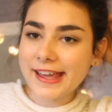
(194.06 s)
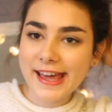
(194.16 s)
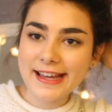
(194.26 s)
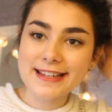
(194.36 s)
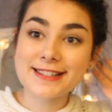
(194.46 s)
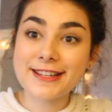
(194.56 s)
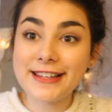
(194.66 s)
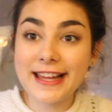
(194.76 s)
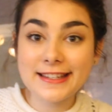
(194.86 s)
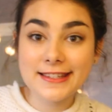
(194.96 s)
Okay, so
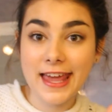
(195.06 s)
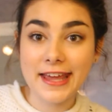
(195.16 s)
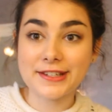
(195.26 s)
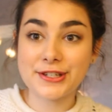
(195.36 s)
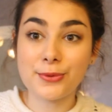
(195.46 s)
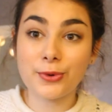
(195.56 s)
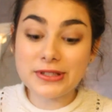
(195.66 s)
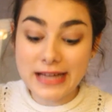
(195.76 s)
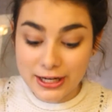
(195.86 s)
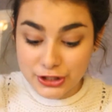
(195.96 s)
let's get into
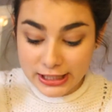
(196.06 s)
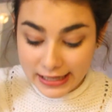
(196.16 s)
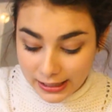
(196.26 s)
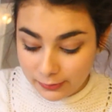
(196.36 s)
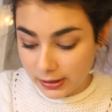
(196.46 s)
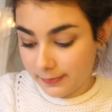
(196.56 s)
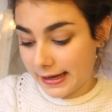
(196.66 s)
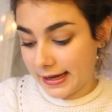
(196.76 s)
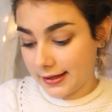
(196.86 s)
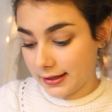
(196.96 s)
what's actually in my
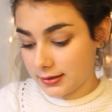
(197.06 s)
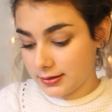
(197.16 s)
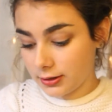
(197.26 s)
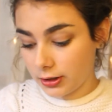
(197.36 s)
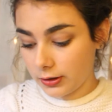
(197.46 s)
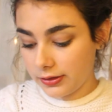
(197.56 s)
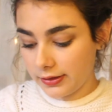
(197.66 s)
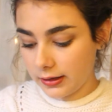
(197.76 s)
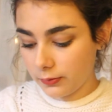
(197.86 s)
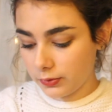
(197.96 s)
bag. So I
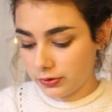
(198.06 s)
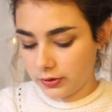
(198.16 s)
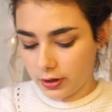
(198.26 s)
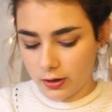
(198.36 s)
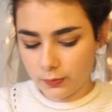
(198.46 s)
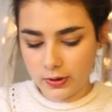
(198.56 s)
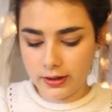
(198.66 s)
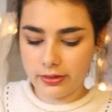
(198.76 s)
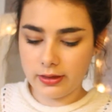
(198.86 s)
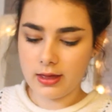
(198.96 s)
think we'll start
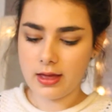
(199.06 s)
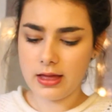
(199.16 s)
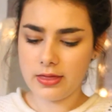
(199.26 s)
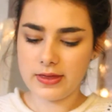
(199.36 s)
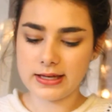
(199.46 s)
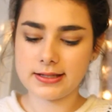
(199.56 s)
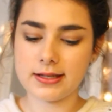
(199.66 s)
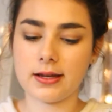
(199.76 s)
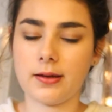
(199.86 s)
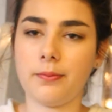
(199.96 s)
with
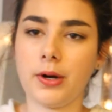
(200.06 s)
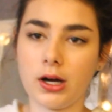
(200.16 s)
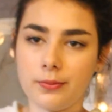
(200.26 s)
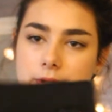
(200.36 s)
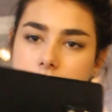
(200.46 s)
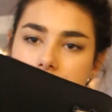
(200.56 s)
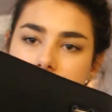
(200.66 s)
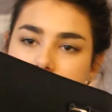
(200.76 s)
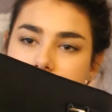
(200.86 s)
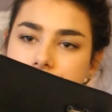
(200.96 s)
this compartment
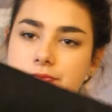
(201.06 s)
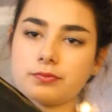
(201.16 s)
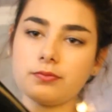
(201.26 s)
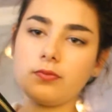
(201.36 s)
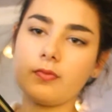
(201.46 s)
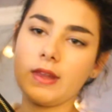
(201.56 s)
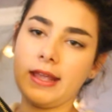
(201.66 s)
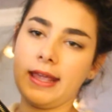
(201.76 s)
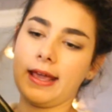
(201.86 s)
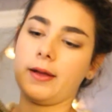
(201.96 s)

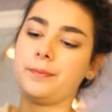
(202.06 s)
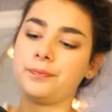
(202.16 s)
here.